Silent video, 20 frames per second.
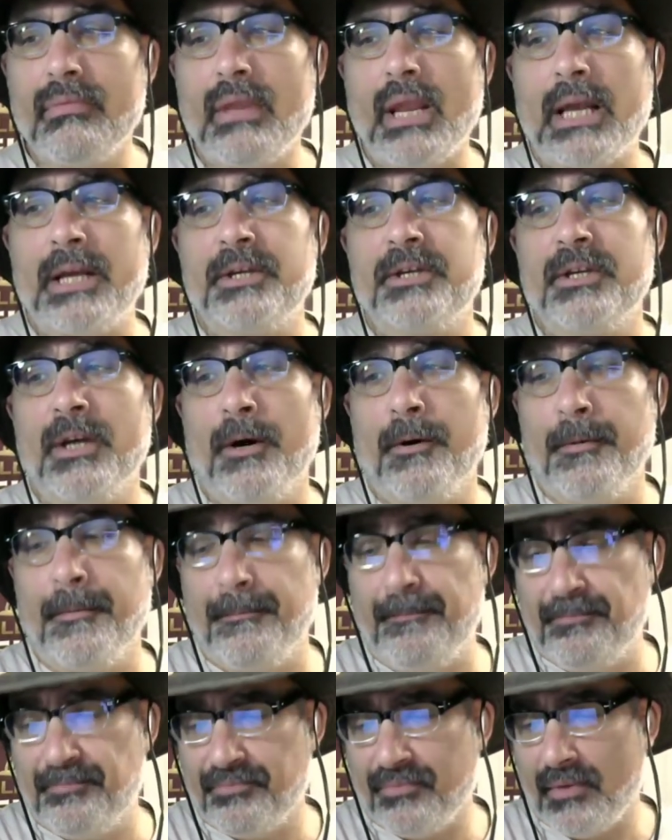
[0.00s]
So
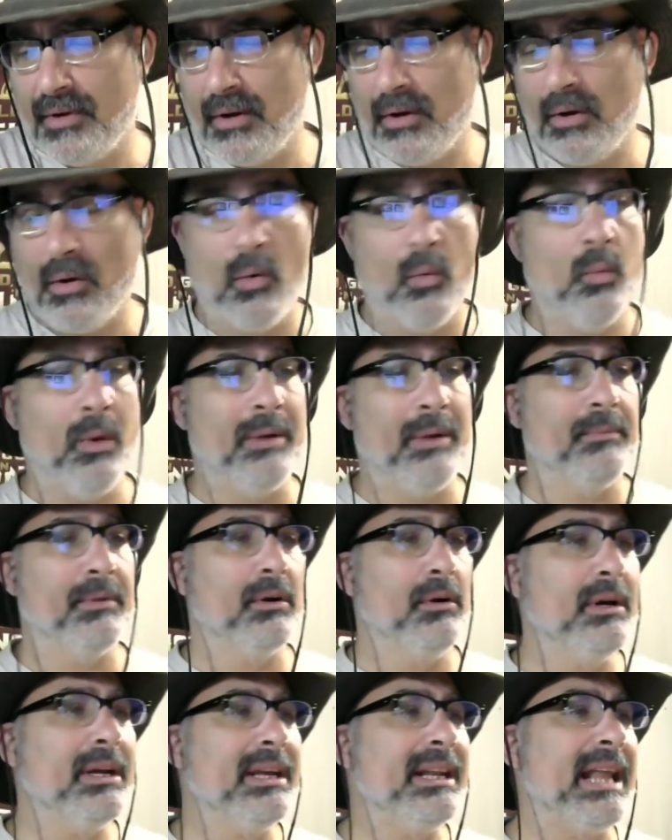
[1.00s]
when we're
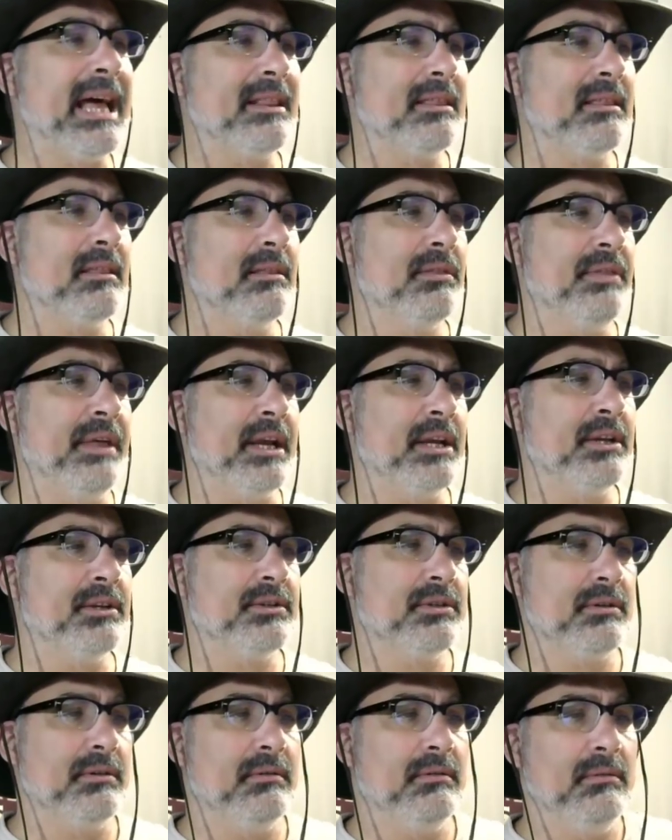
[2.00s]
looking at
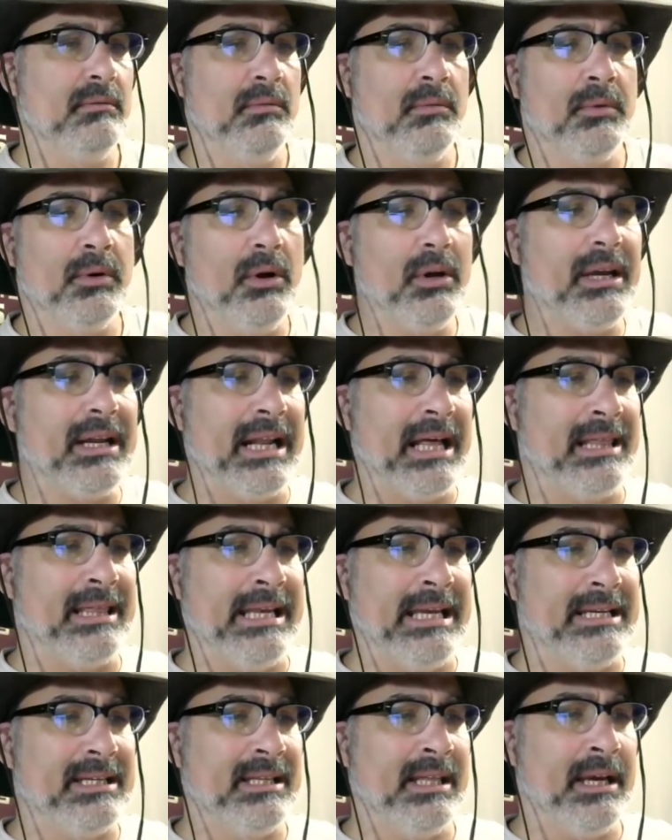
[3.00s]
these
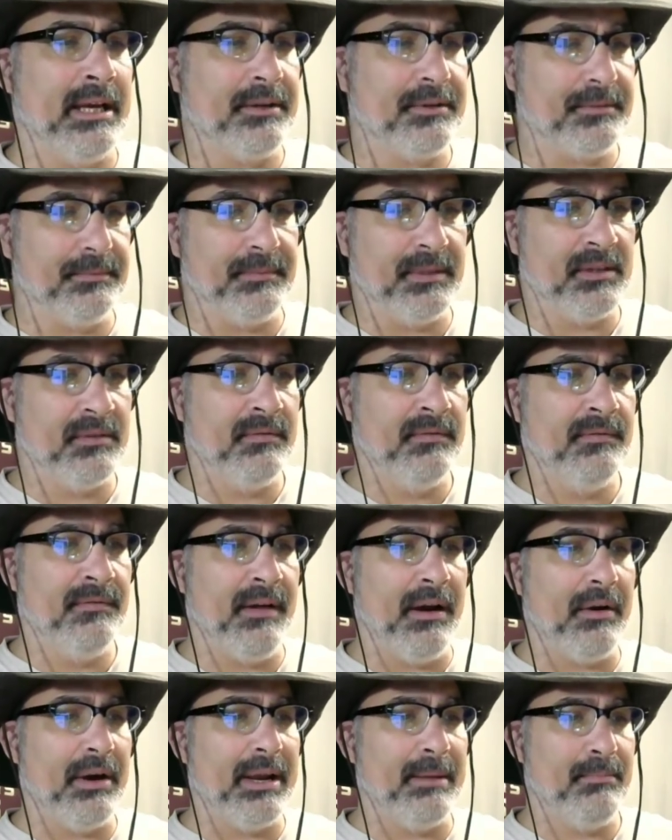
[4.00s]
things,
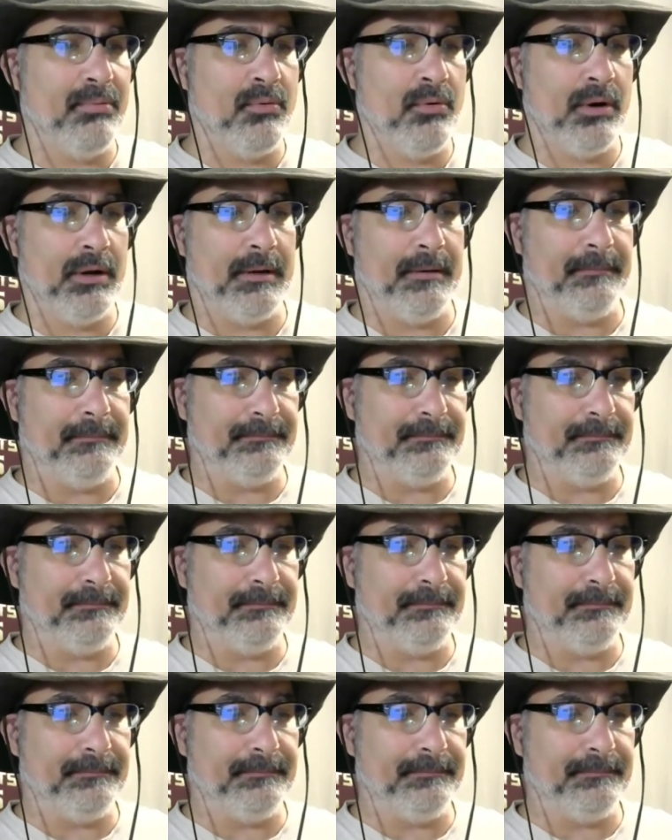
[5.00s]
very important.